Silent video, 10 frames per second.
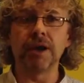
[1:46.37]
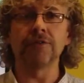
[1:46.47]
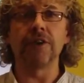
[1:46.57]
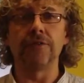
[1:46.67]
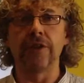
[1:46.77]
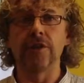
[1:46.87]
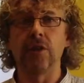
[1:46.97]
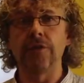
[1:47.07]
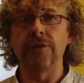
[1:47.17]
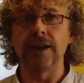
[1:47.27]
Barnsley for
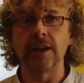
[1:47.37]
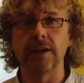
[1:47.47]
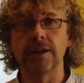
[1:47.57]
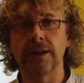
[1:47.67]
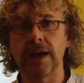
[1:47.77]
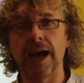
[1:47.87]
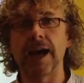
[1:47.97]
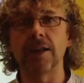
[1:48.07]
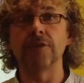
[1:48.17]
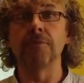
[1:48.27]
the north of England,
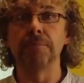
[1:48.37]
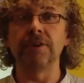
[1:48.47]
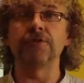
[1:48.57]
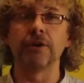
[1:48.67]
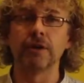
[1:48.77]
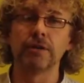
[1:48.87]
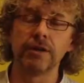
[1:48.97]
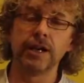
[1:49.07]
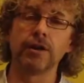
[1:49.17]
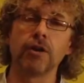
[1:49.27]
and
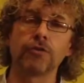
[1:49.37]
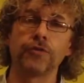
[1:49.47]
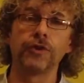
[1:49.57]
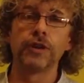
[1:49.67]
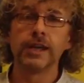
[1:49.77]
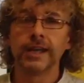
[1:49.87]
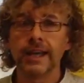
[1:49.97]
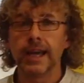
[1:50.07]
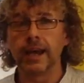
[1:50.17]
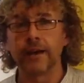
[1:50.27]
Bicester near Oxford
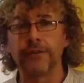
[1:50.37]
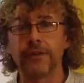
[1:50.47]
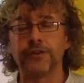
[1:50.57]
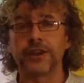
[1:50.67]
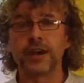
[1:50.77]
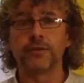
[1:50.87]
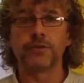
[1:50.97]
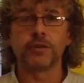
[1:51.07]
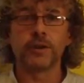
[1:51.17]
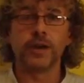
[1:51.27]
for the
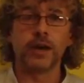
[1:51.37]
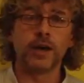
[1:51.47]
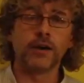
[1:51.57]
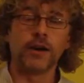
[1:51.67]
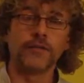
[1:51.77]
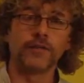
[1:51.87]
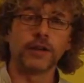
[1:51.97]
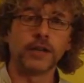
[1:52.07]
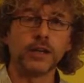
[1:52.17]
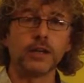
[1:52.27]
south
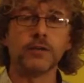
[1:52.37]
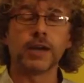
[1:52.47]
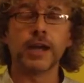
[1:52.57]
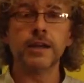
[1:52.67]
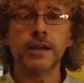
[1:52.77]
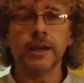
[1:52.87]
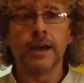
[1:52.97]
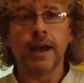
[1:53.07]
of the UK.